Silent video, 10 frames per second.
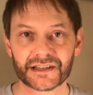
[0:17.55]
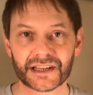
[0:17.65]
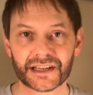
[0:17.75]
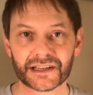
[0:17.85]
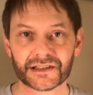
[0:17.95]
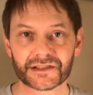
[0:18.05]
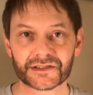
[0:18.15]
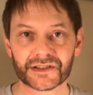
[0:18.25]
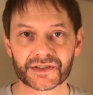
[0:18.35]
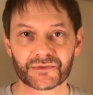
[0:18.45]

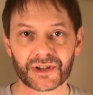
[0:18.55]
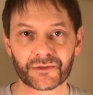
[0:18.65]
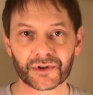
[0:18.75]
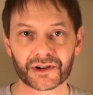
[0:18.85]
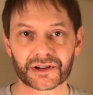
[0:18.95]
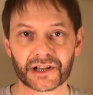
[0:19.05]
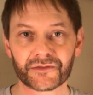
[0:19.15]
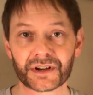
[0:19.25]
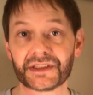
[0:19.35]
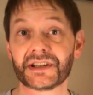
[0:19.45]
And this week we're
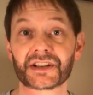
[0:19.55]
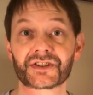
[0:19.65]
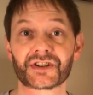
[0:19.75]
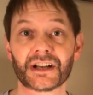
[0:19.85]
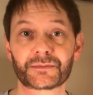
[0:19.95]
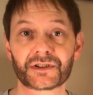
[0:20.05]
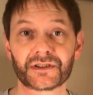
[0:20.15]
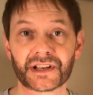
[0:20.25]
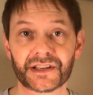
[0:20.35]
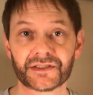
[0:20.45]
covering the next
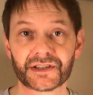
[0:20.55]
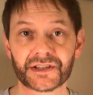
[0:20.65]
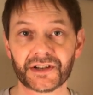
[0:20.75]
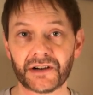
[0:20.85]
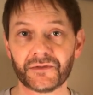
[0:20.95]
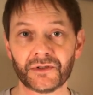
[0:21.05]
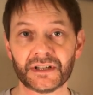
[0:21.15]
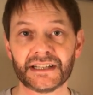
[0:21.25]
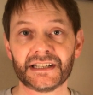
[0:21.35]
chapter in the novel